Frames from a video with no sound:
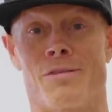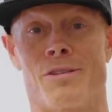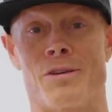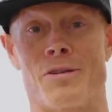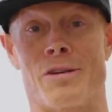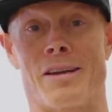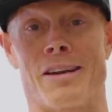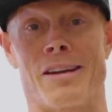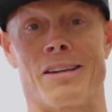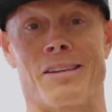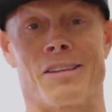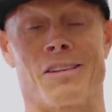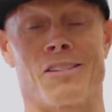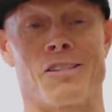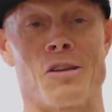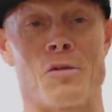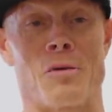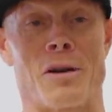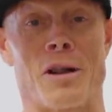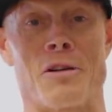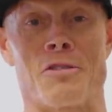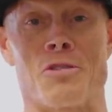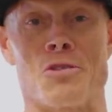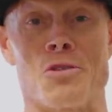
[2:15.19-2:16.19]
You're going to get to see
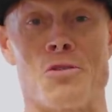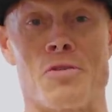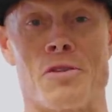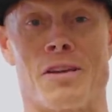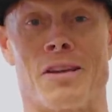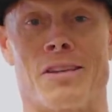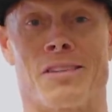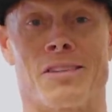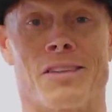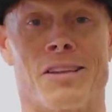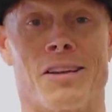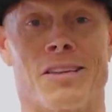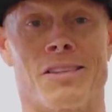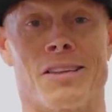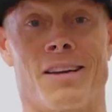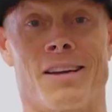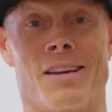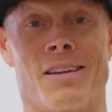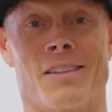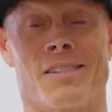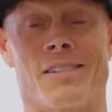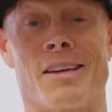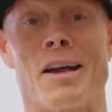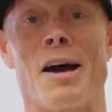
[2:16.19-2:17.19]
what I do. You get to get
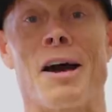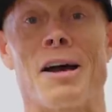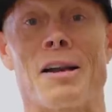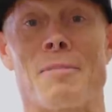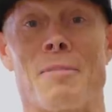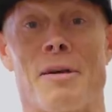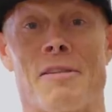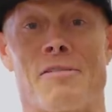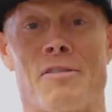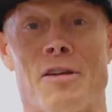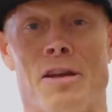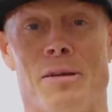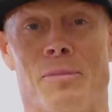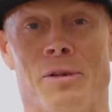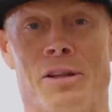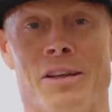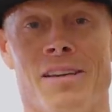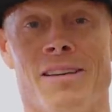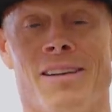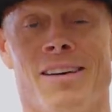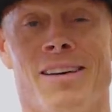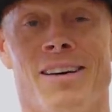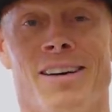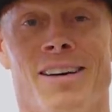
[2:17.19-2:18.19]
to say hi to my family.